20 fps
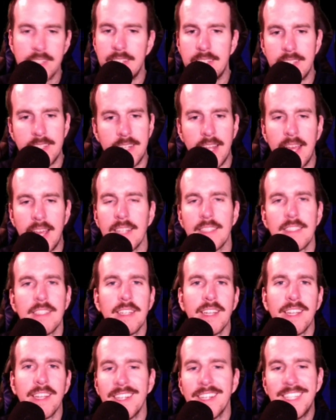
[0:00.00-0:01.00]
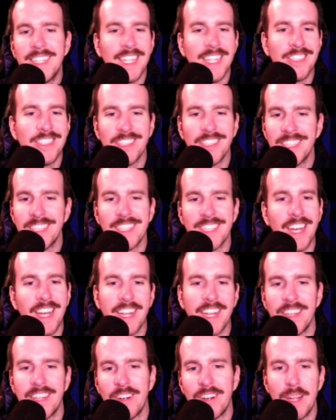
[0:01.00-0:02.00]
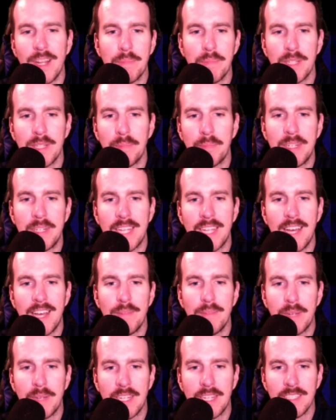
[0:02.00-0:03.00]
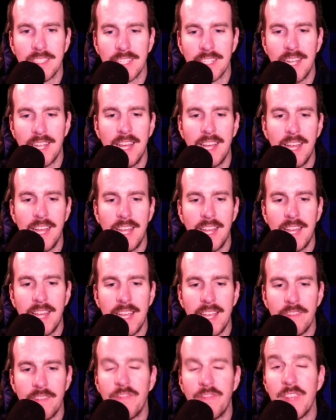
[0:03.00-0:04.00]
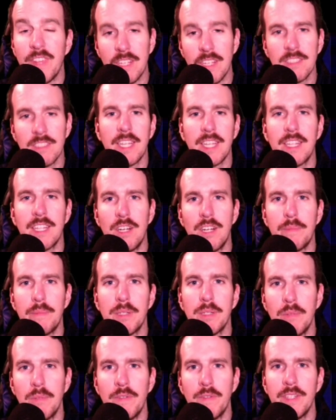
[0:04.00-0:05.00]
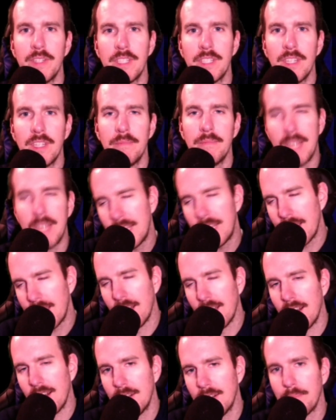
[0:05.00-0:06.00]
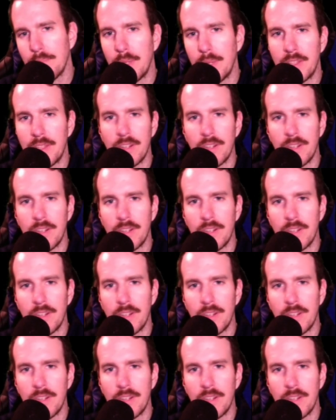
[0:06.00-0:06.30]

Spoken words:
dancing, essentially just hiking their hips up and down because it feels like their hips are moving to them, and they are, but they're